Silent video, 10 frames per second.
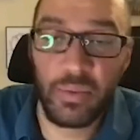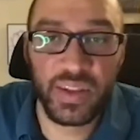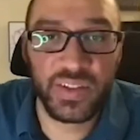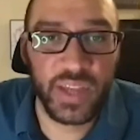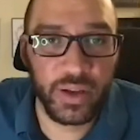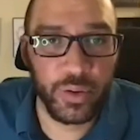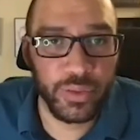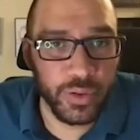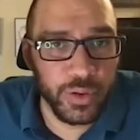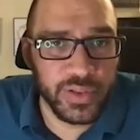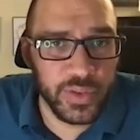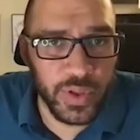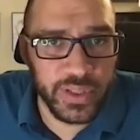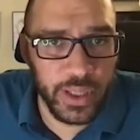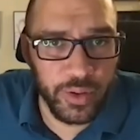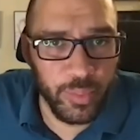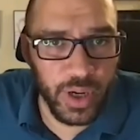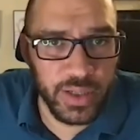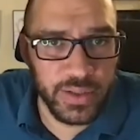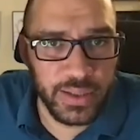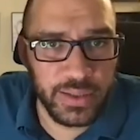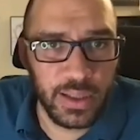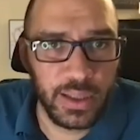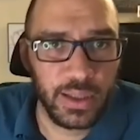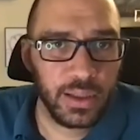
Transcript: maybe the second or third storyteller in a project?